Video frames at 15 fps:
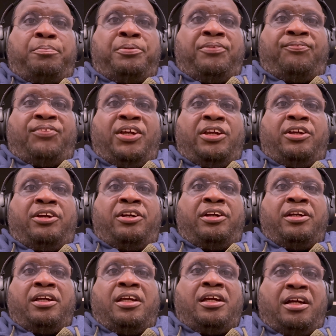You figure,
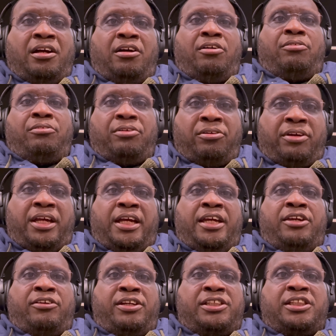oh, okay,
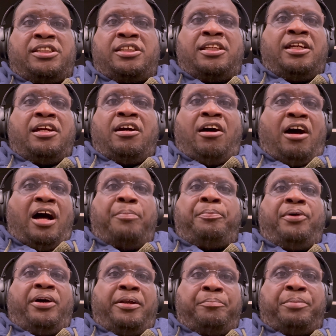you can just hop
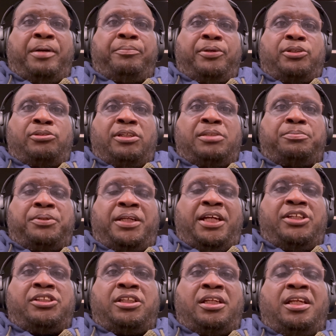on public
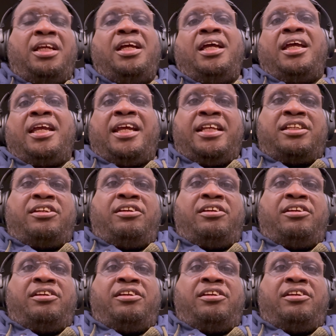transportation, get to